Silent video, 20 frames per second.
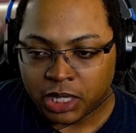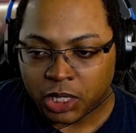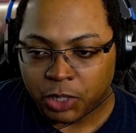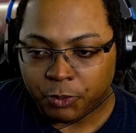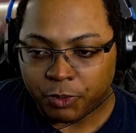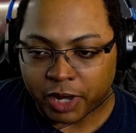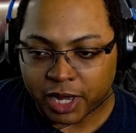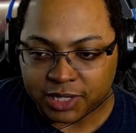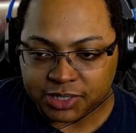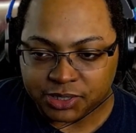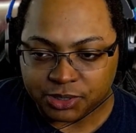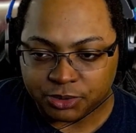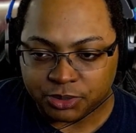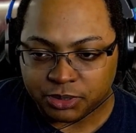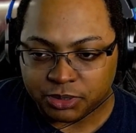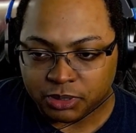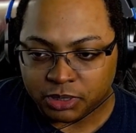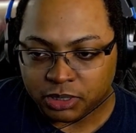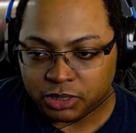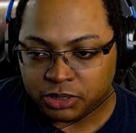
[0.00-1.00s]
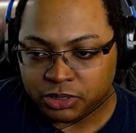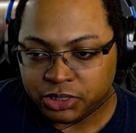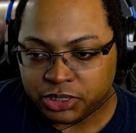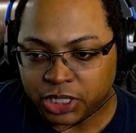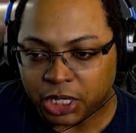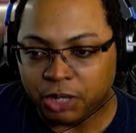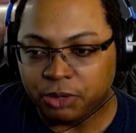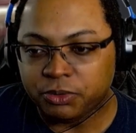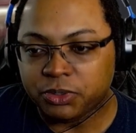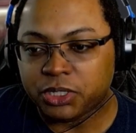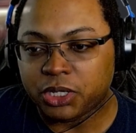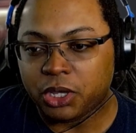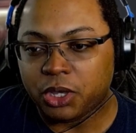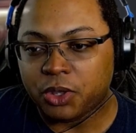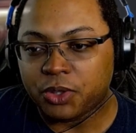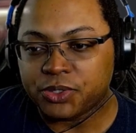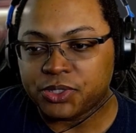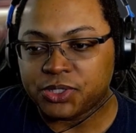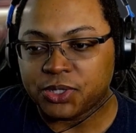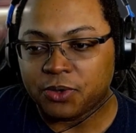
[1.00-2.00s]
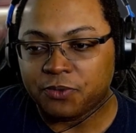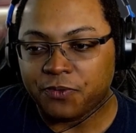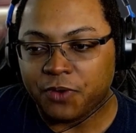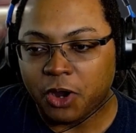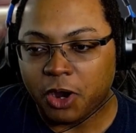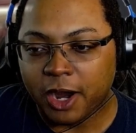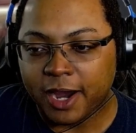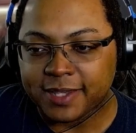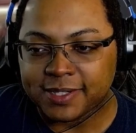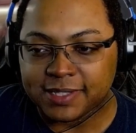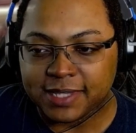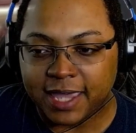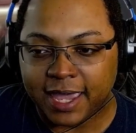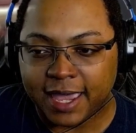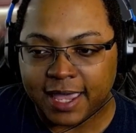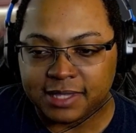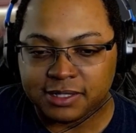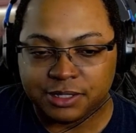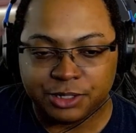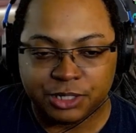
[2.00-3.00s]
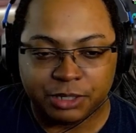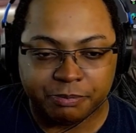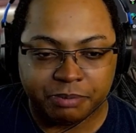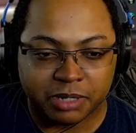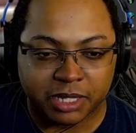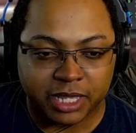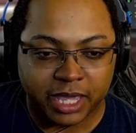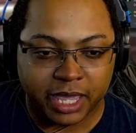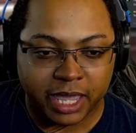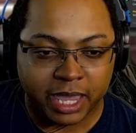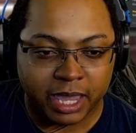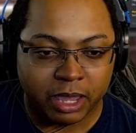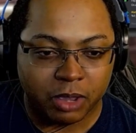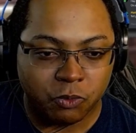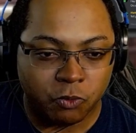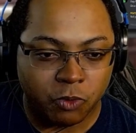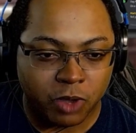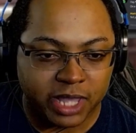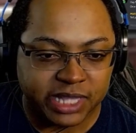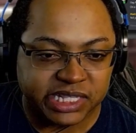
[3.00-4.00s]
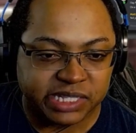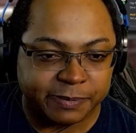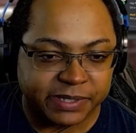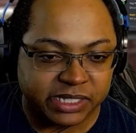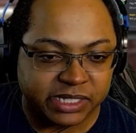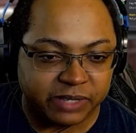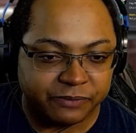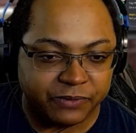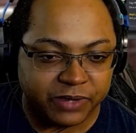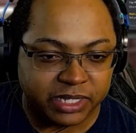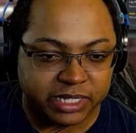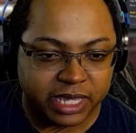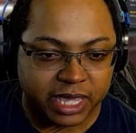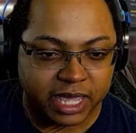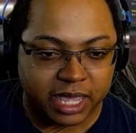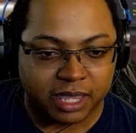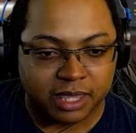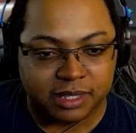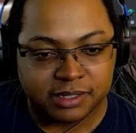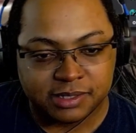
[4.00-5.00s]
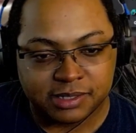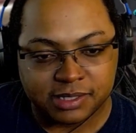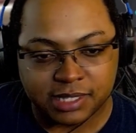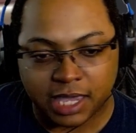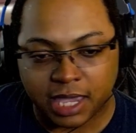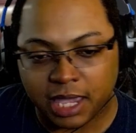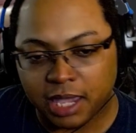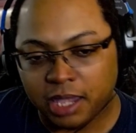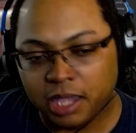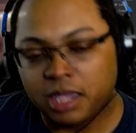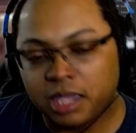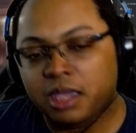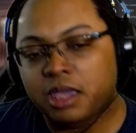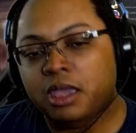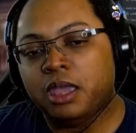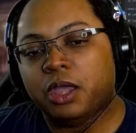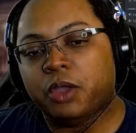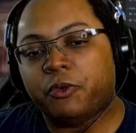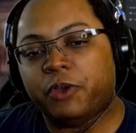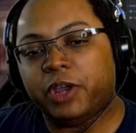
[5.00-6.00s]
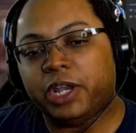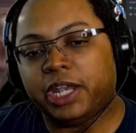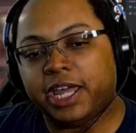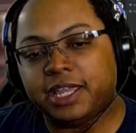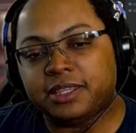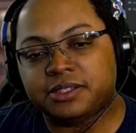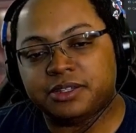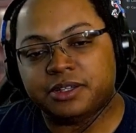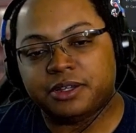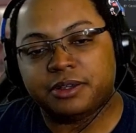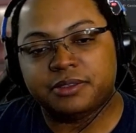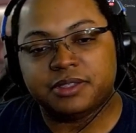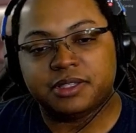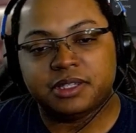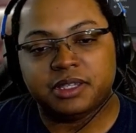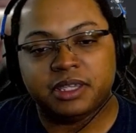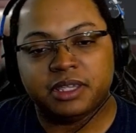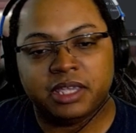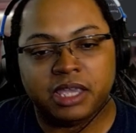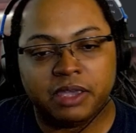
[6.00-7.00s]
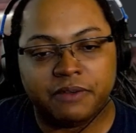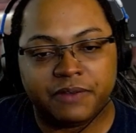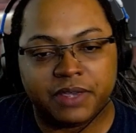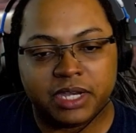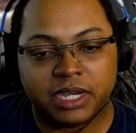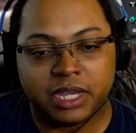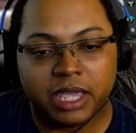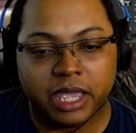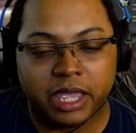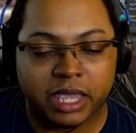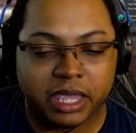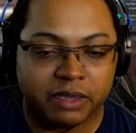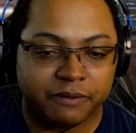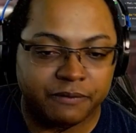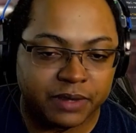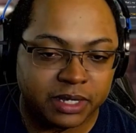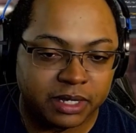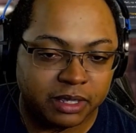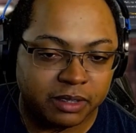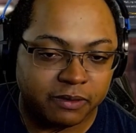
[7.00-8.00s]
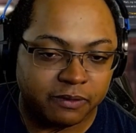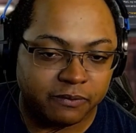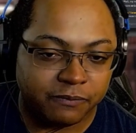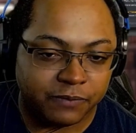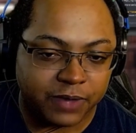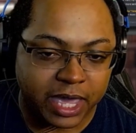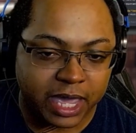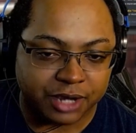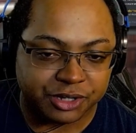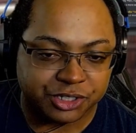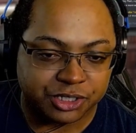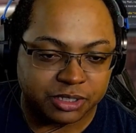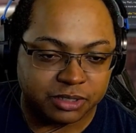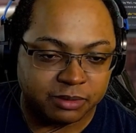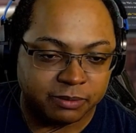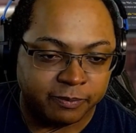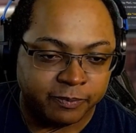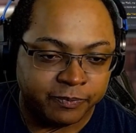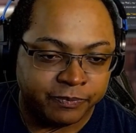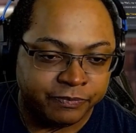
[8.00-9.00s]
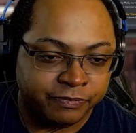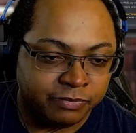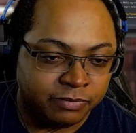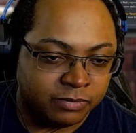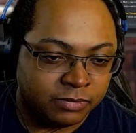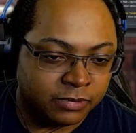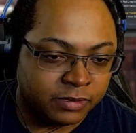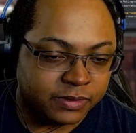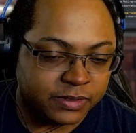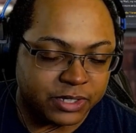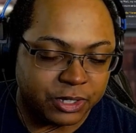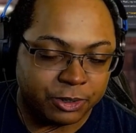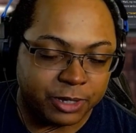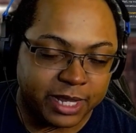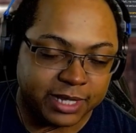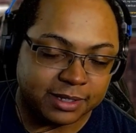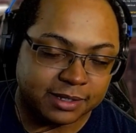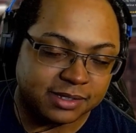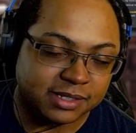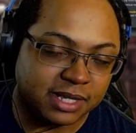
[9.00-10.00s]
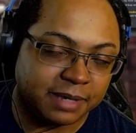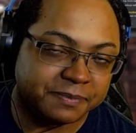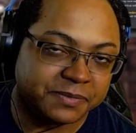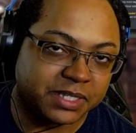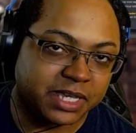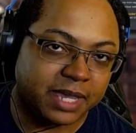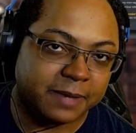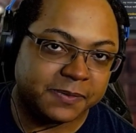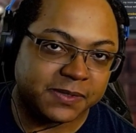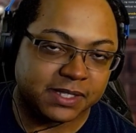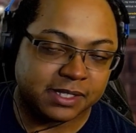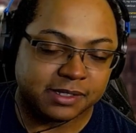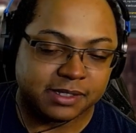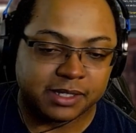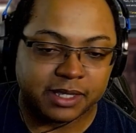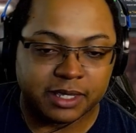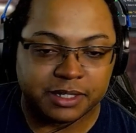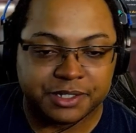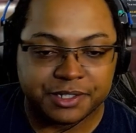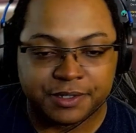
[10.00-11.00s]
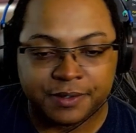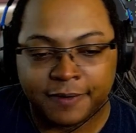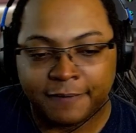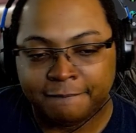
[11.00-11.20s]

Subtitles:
We also don't go so far as to ask you to play one specific deck, say Green Lanterns, given a given faction, so like the subtypes and such.